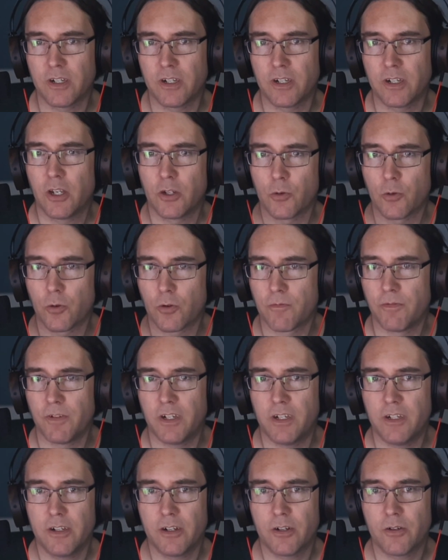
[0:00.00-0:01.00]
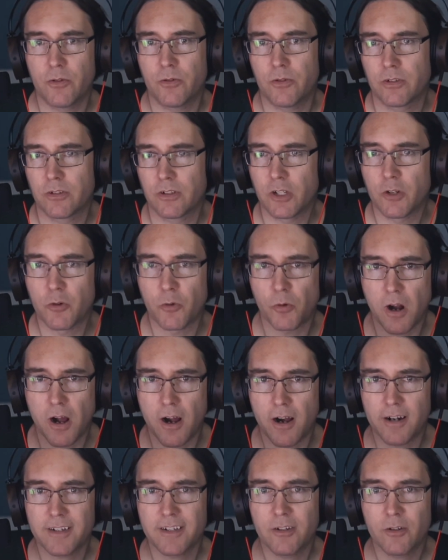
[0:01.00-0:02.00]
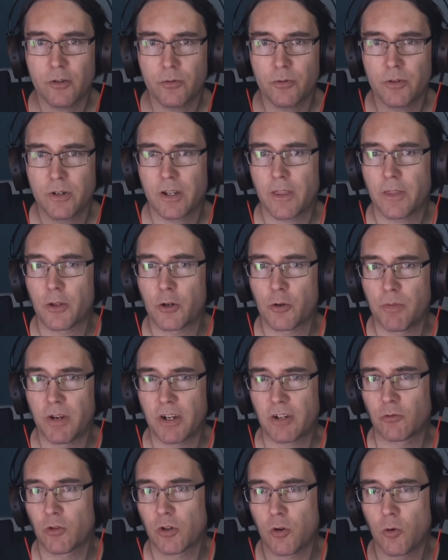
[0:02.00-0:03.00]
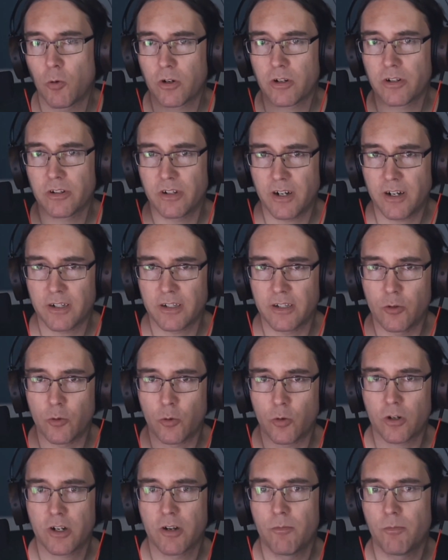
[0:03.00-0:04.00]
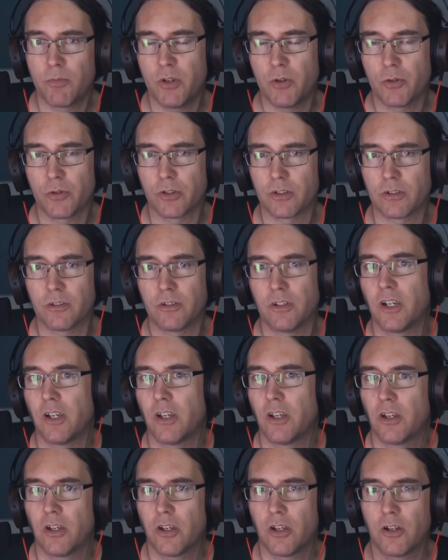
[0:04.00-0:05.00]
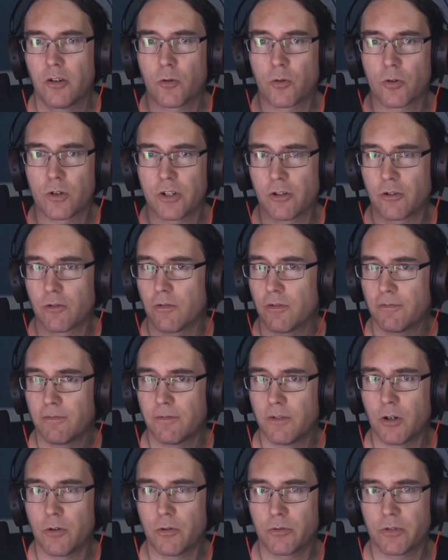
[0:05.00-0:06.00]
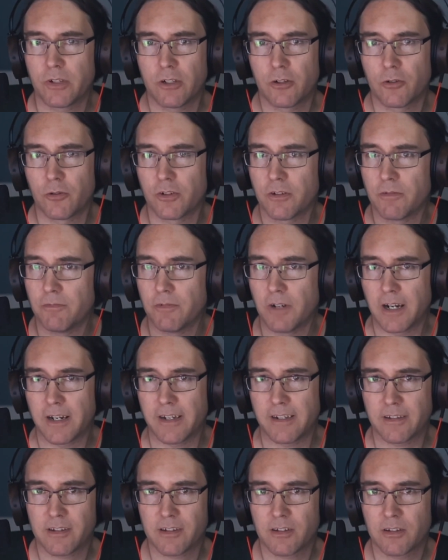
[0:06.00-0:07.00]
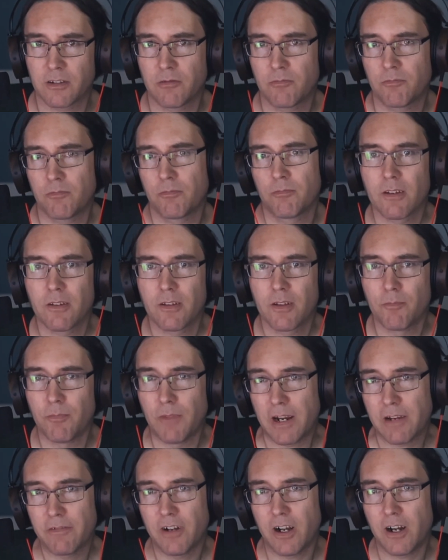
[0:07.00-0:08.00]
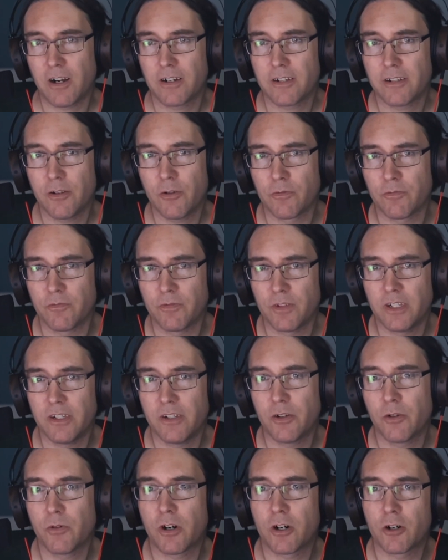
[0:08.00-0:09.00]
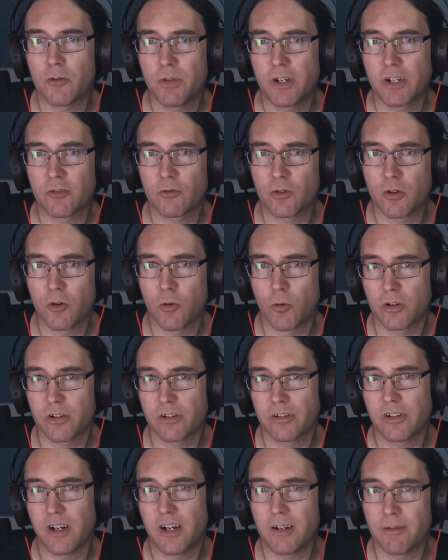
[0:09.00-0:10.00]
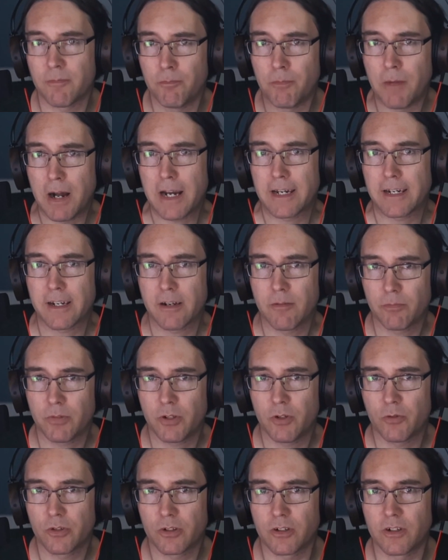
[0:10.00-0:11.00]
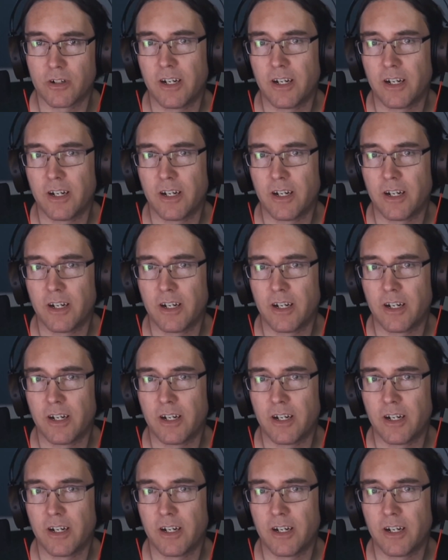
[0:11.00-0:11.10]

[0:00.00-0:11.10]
your video, your audio, they're being recorded on your computer or your phone, your device. My audio and video are being recorded on my computer.